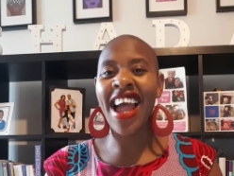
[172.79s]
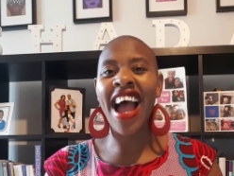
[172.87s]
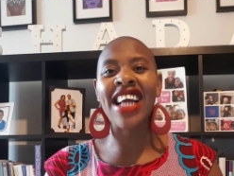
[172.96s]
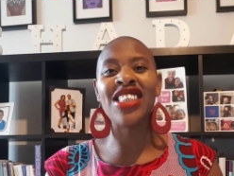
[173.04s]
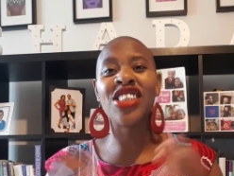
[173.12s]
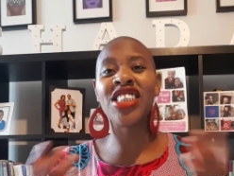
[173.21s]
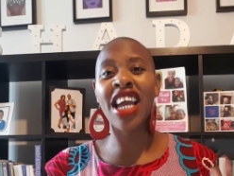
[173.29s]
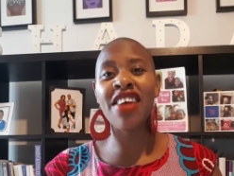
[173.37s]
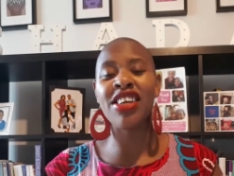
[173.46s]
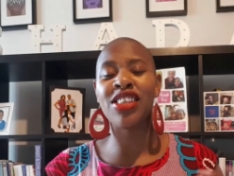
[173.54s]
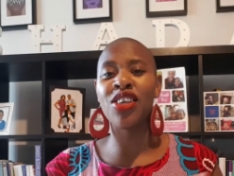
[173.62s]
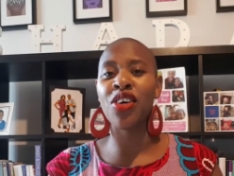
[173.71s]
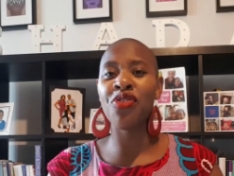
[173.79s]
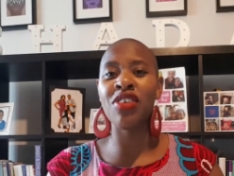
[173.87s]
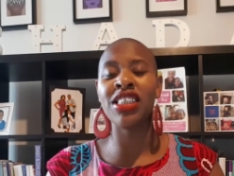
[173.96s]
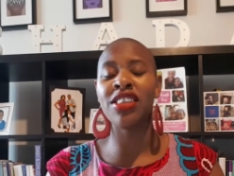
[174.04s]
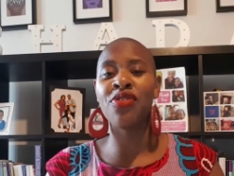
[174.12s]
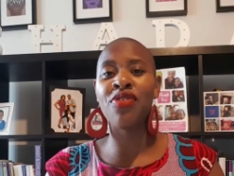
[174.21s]
And share it to your
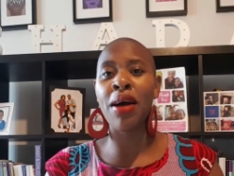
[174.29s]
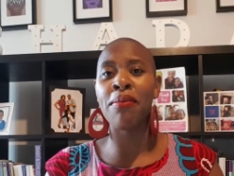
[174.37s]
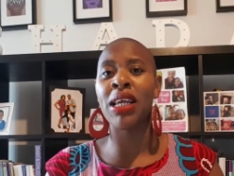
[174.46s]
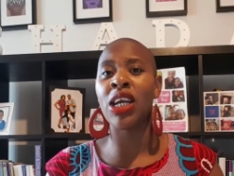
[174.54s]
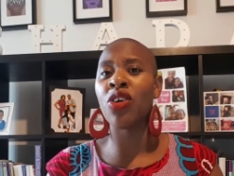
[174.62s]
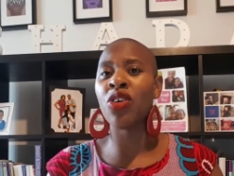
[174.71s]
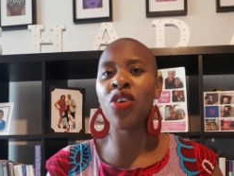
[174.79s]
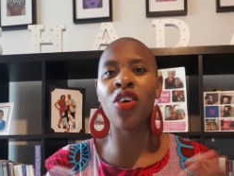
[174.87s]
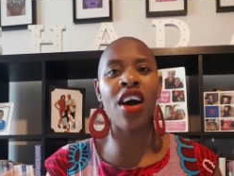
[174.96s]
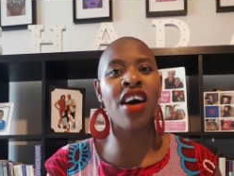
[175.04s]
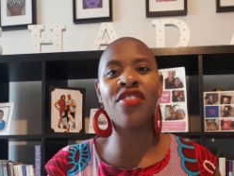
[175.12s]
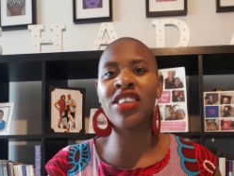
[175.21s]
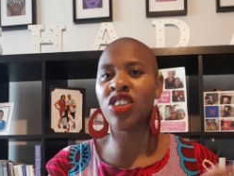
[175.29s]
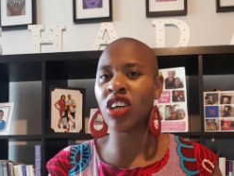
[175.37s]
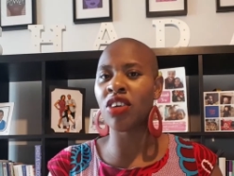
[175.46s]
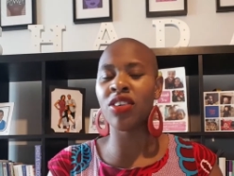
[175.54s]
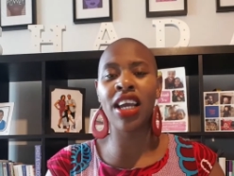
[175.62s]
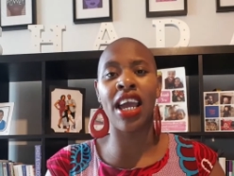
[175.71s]
friends and family or your other
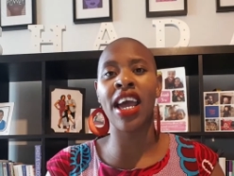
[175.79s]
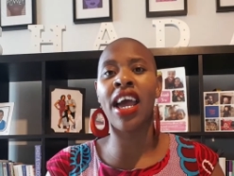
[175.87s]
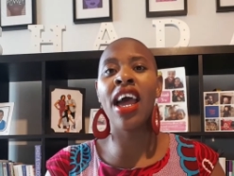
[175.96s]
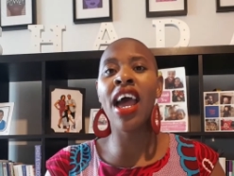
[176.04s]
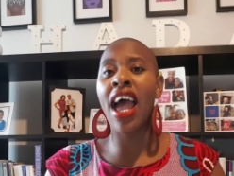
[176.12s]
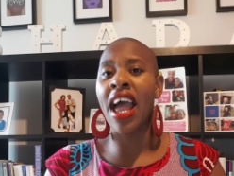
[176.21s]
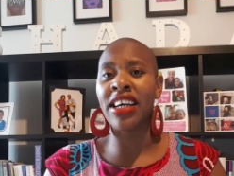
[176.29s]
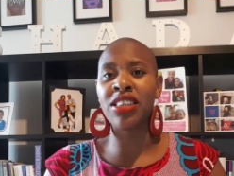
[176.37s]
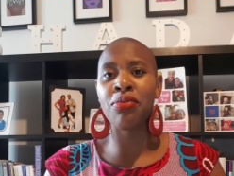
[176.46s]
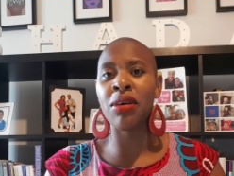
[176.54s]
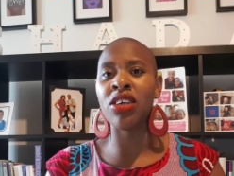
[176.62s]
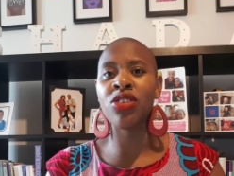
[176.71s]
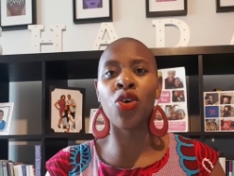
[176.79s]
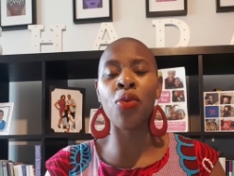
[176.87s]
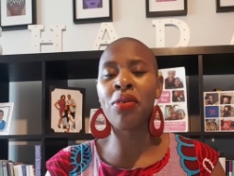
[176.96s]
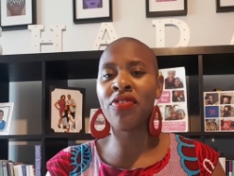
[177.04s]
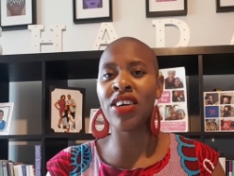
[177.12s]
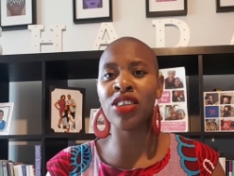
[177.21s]
childcare experts or
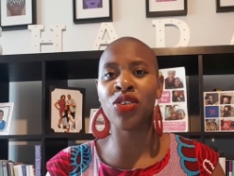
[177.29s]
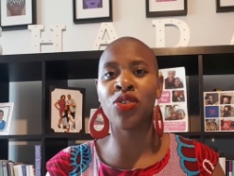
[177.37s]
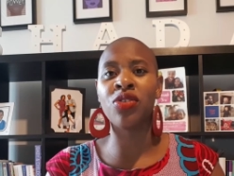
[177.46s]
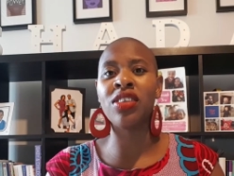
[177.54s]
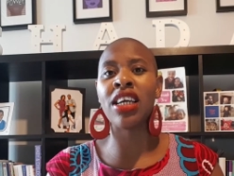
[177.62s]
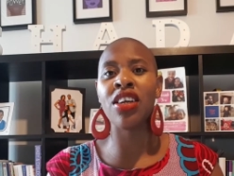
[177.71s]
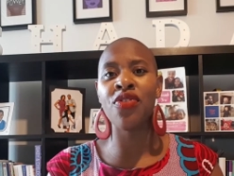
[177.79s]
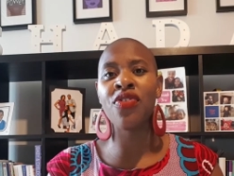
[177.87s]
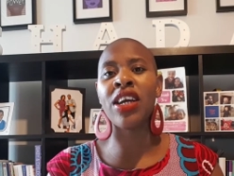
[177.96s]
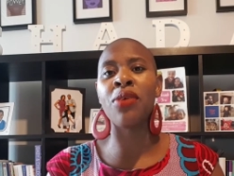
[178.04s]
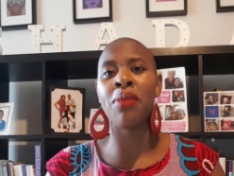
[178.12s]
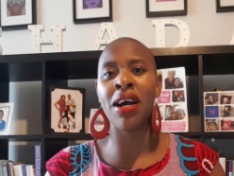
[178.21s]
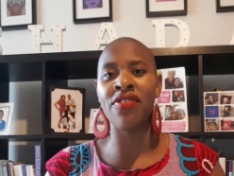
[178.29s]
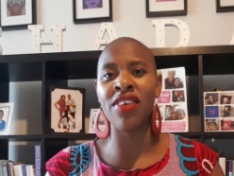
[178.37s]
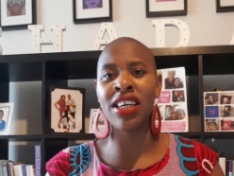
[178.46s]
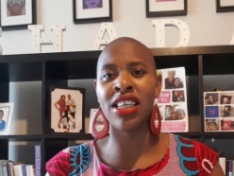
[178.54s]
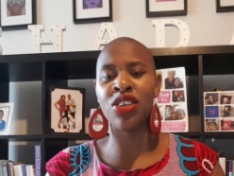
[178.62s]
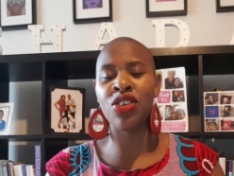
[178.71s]
professionals that you think might
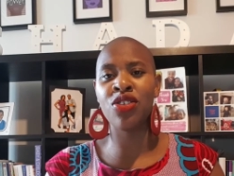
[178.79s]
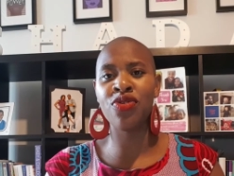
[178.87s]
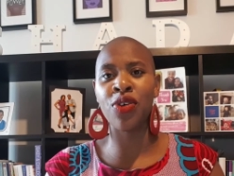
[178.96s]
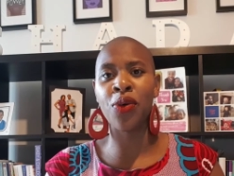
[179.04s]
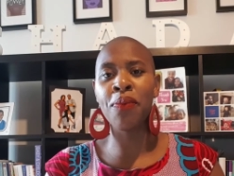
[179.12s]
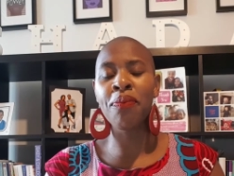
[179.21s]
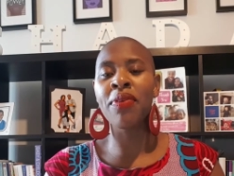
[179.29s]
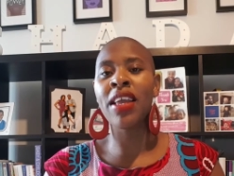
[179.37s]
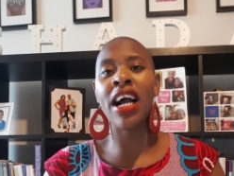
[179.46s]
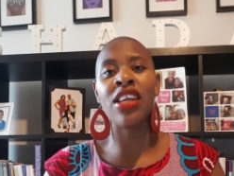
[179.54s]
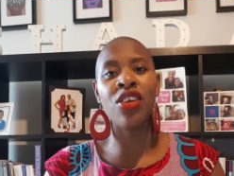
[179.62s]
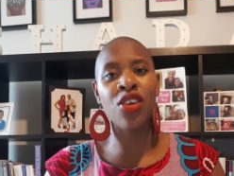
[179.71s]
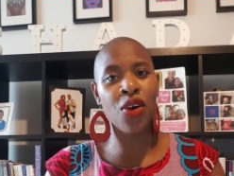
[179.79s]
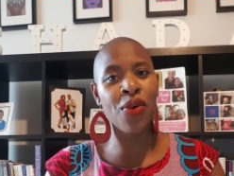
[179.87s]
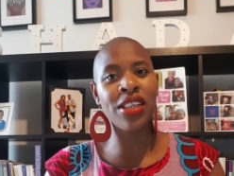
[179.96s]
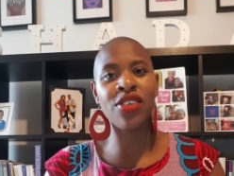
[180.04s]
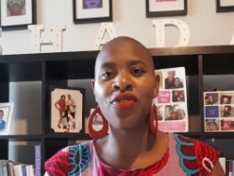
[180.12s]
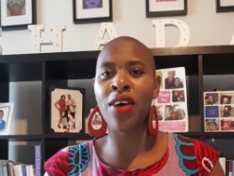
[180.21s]
find it useful. And you know where
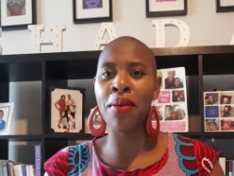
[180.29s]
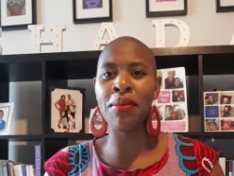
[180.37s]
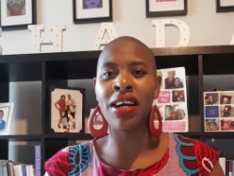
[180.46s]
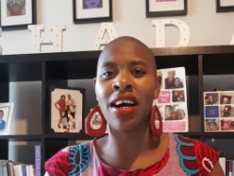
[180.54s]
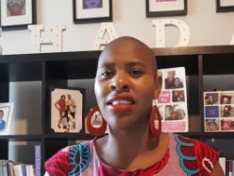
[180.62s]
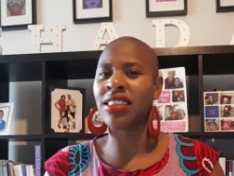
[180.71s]
to find me, guys.